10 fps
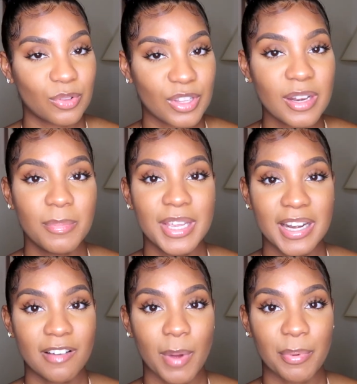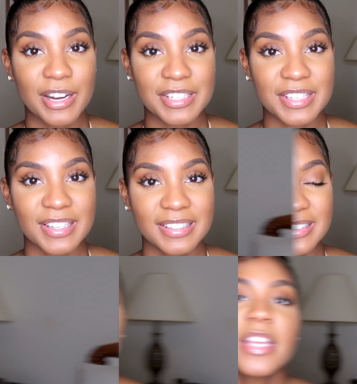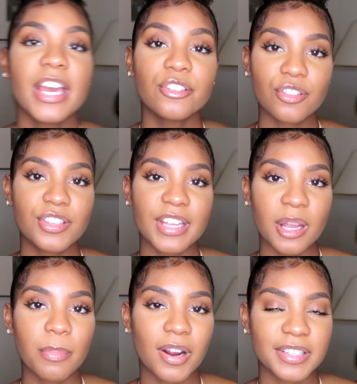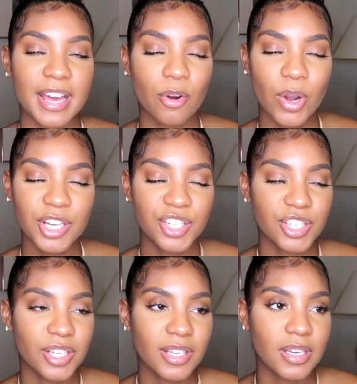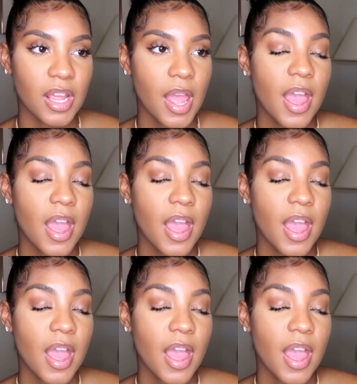in the beginning of my pregnancy. To answer the second part of that question,